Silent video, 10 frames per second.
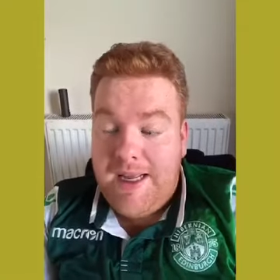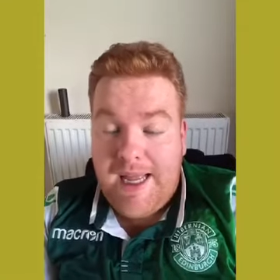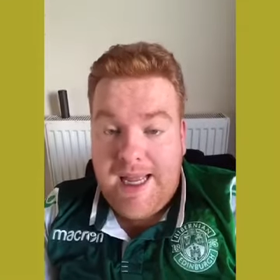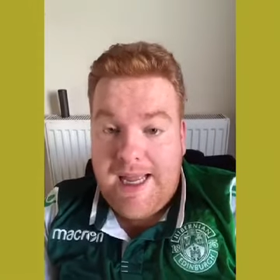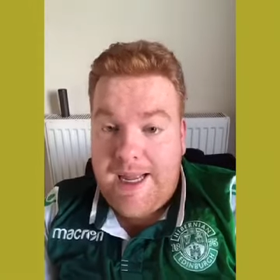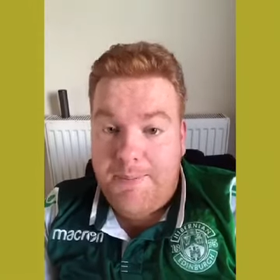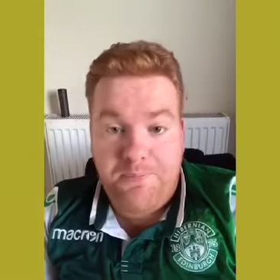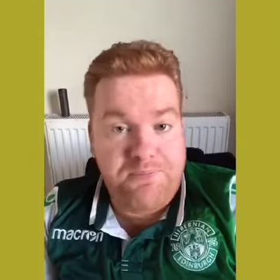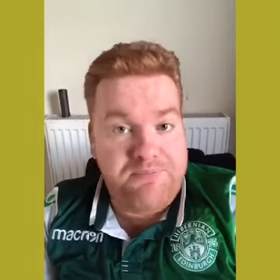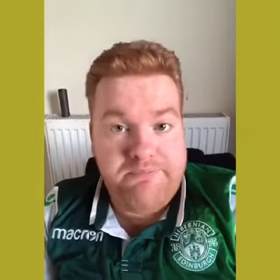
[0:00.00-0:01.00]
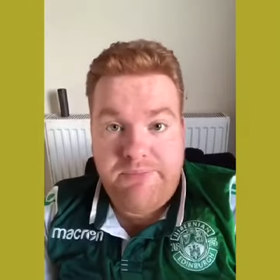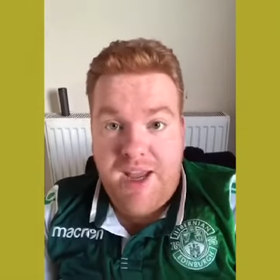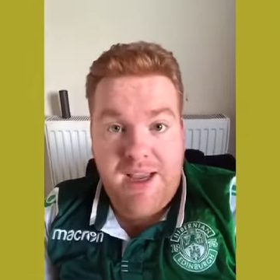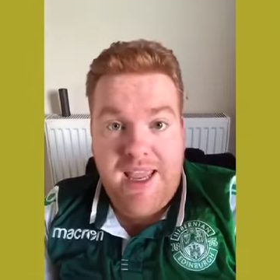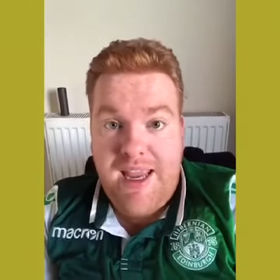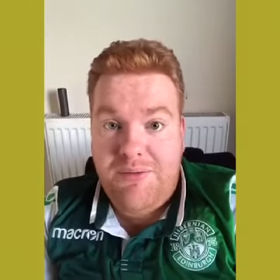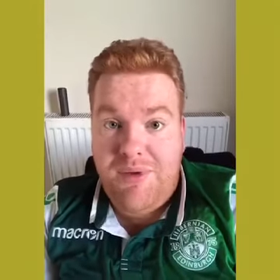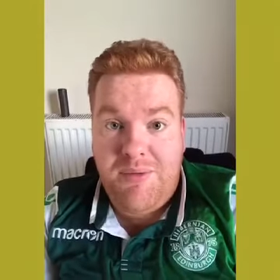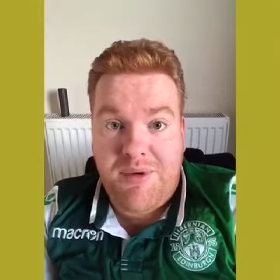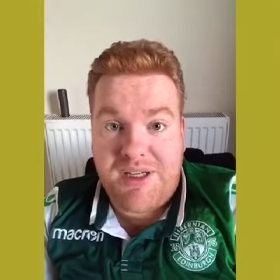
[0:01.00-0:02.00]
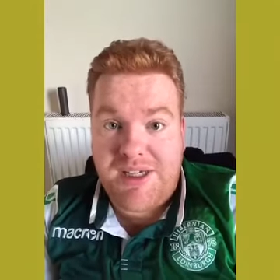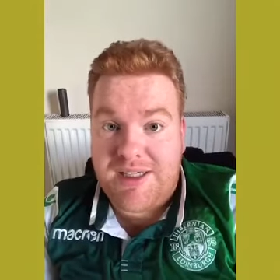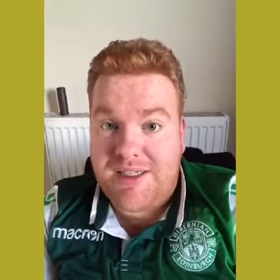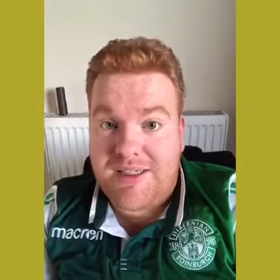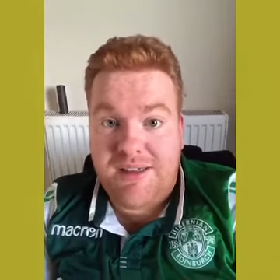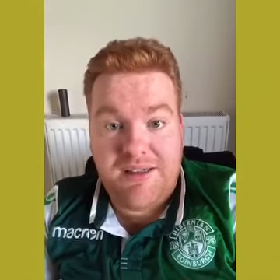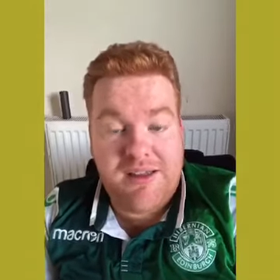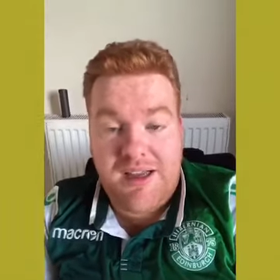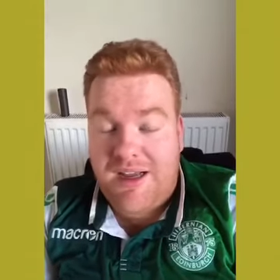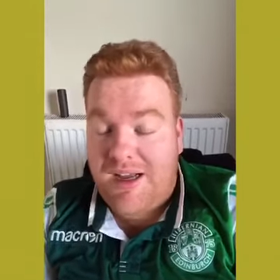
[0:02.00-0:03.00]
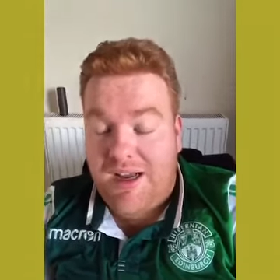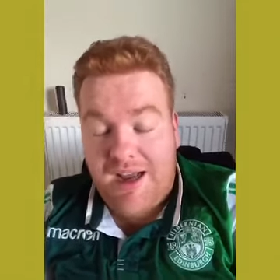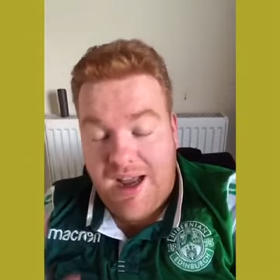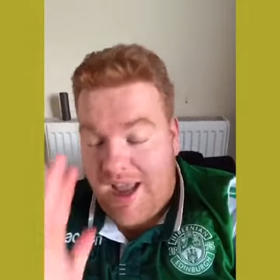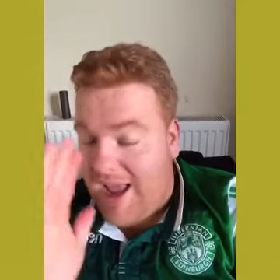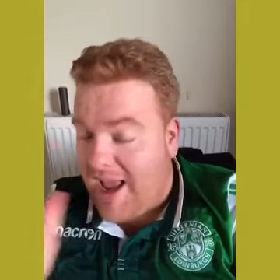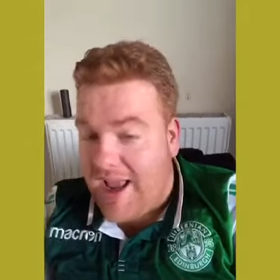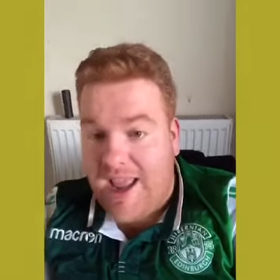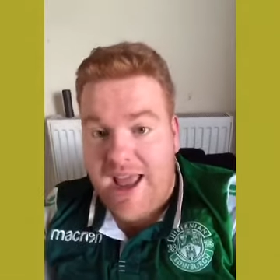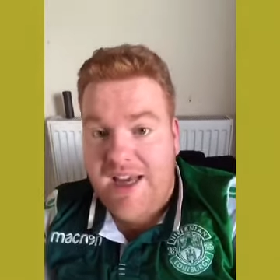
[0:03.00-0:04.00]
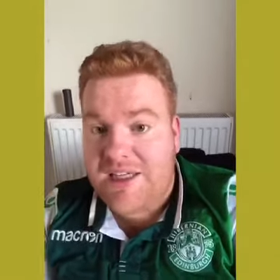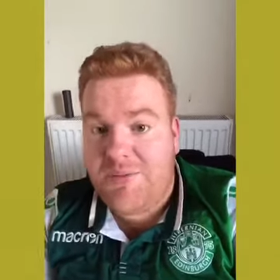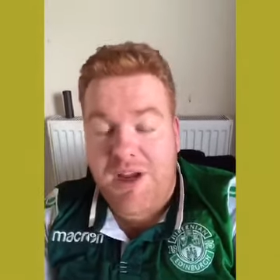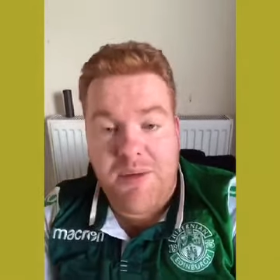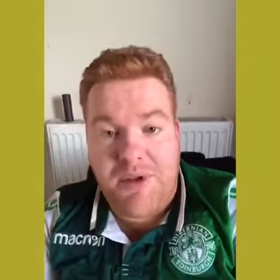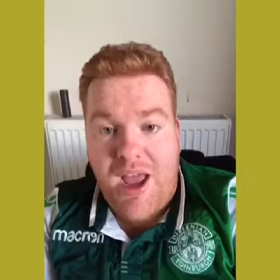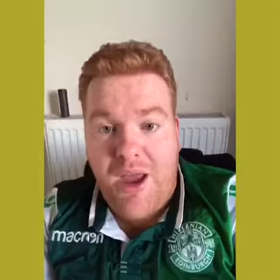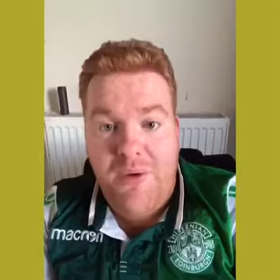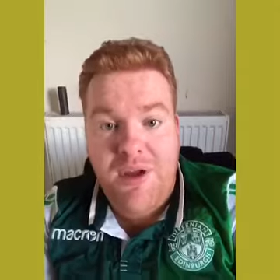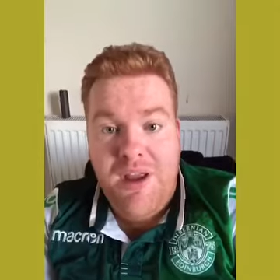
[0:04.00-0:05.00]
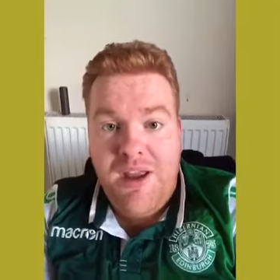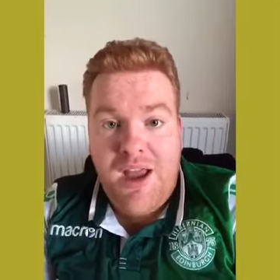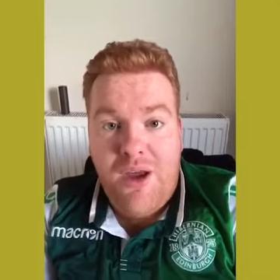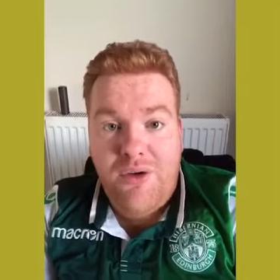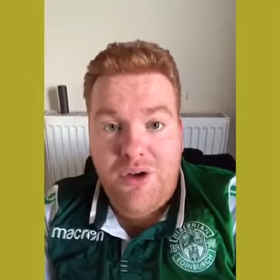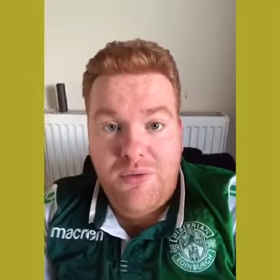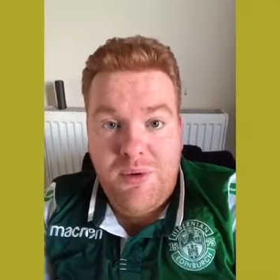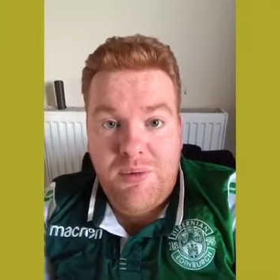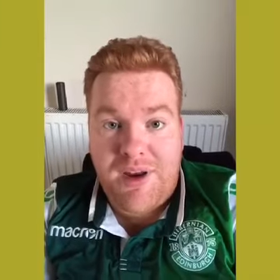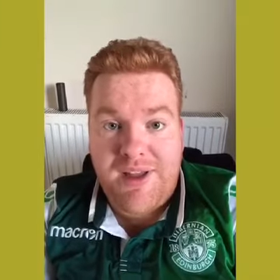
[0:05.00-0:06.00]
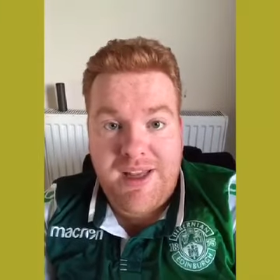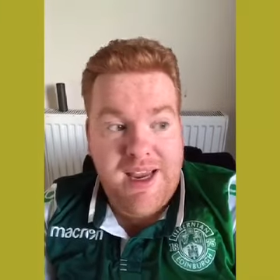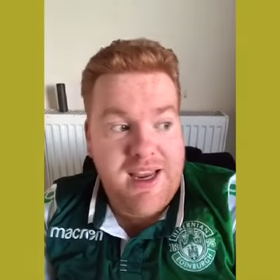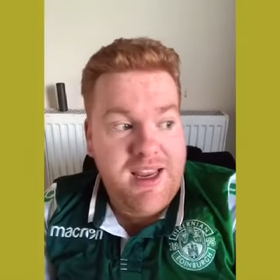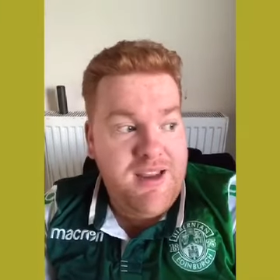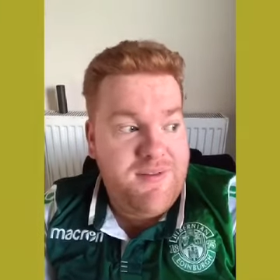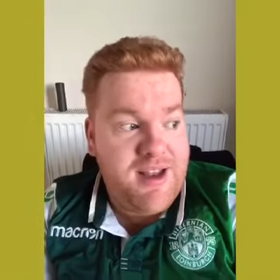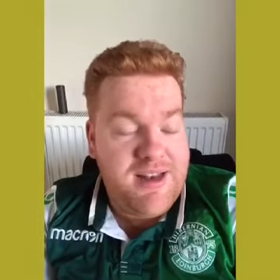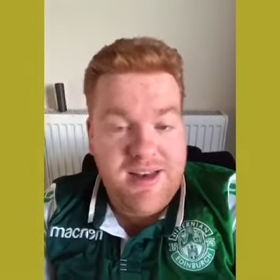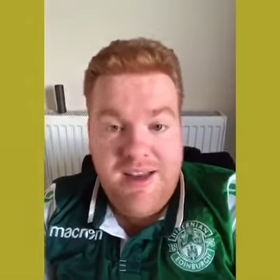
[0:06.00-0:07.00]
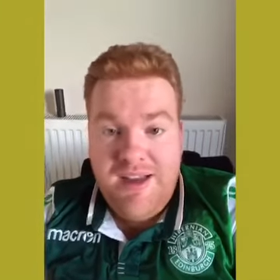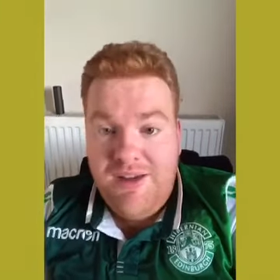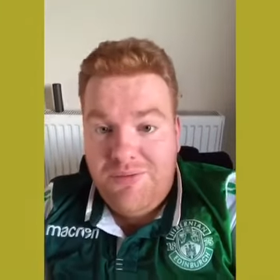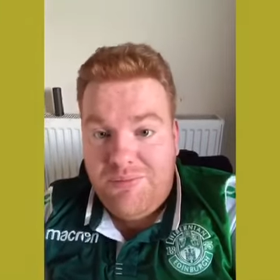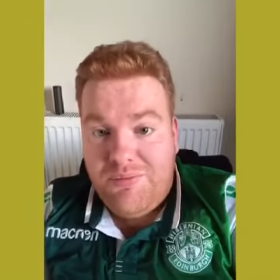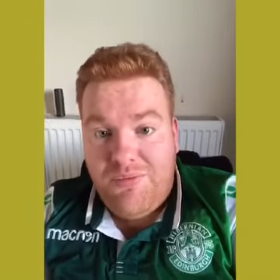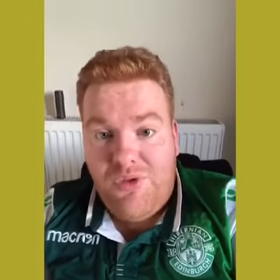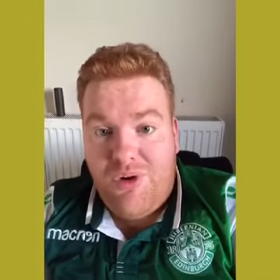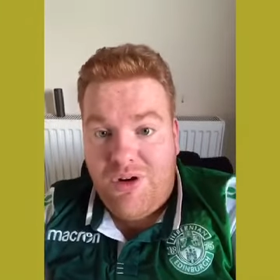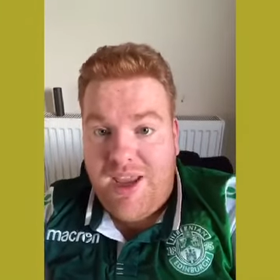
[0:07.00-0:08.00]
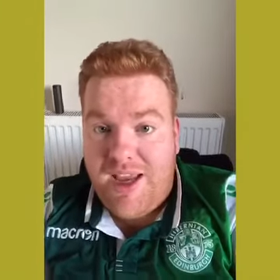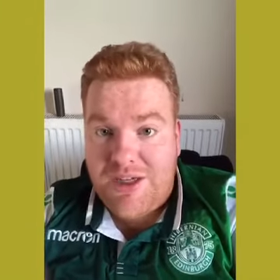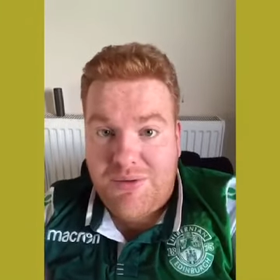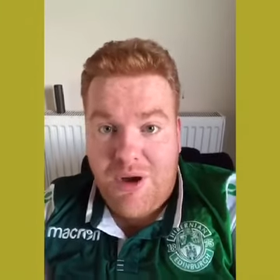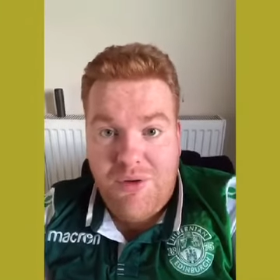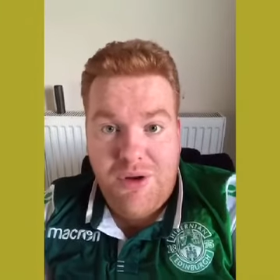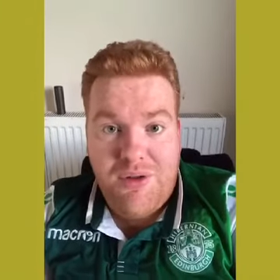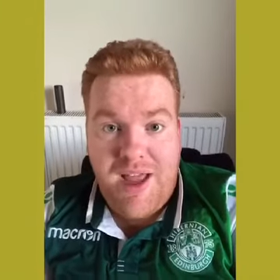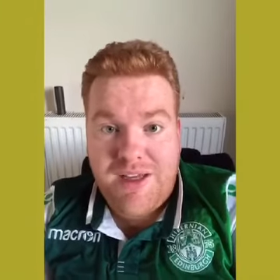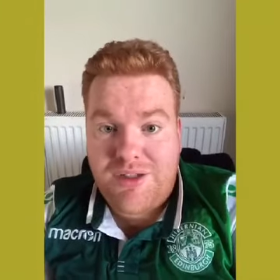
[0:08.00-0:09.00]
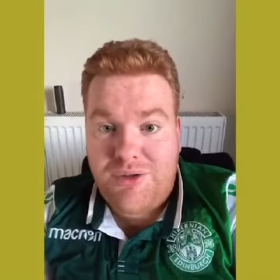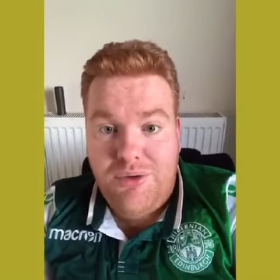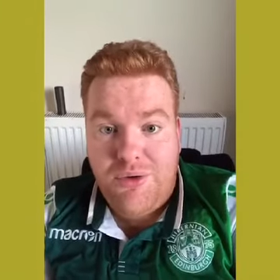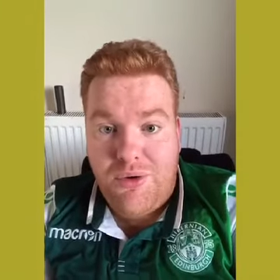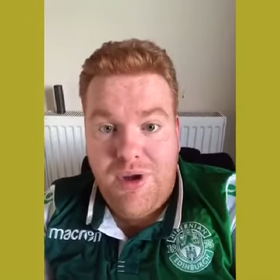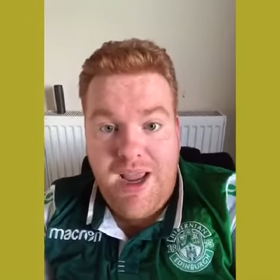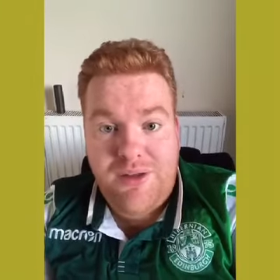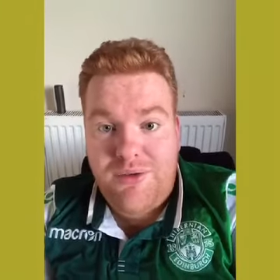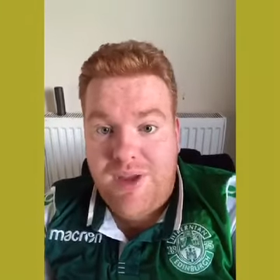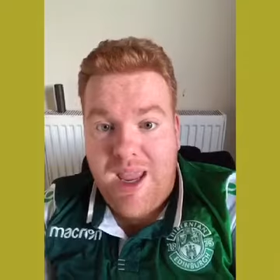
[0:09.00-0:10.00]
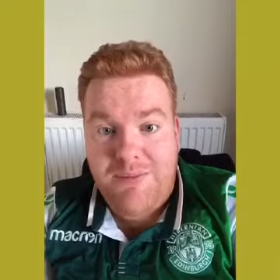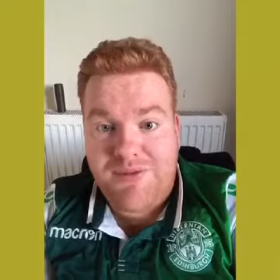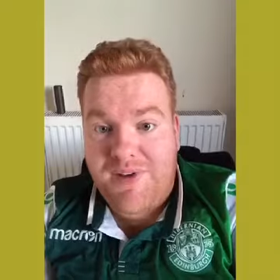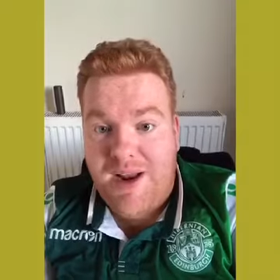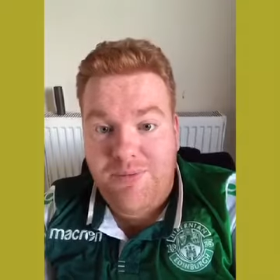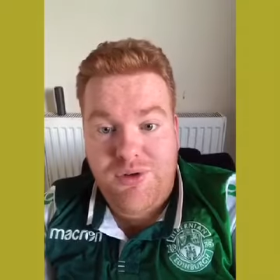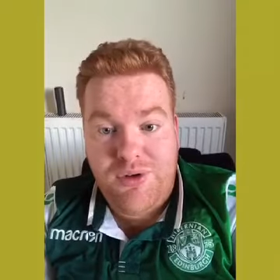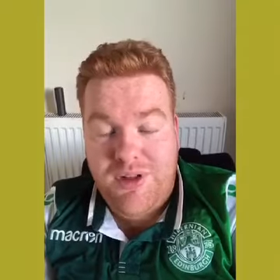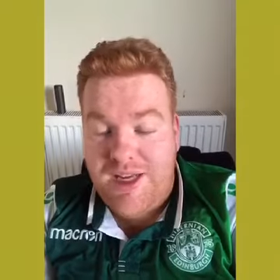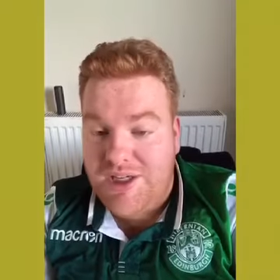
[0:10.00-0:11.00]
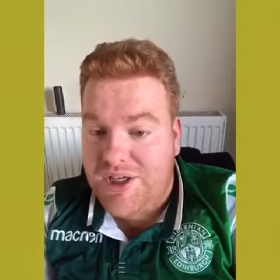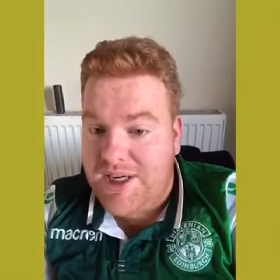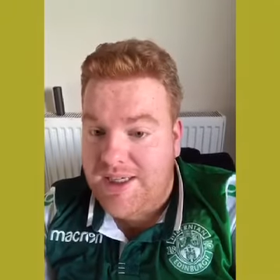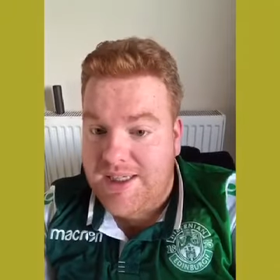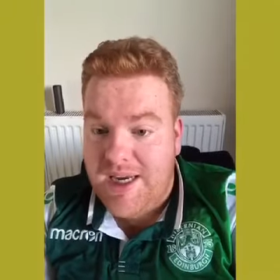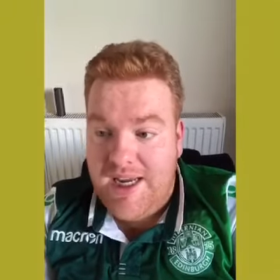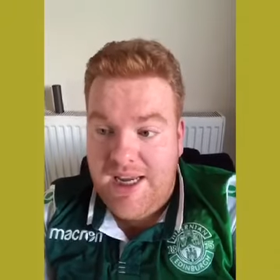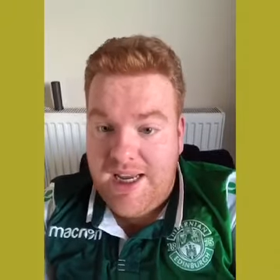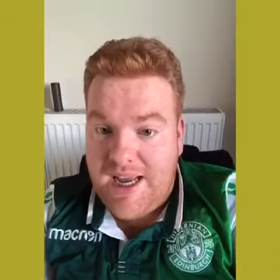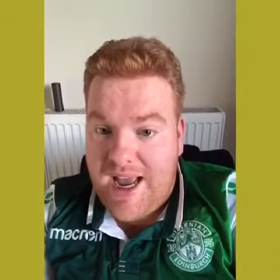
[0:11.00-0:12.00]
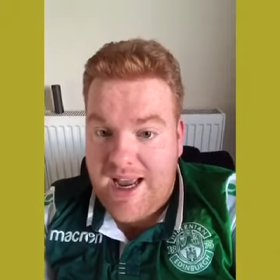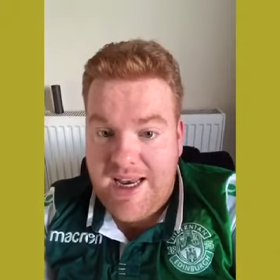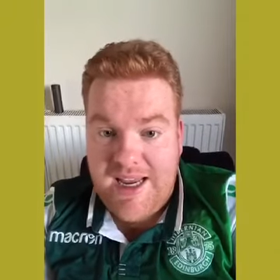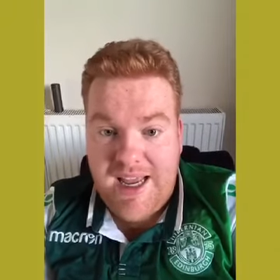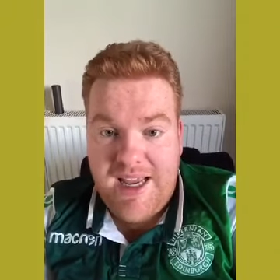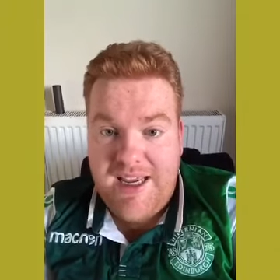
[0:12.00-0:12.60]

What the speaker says: But again, we were just, I can't speak about how good we were today. Even Rocky as well, you know, that's two games for him, two clean sheets. And,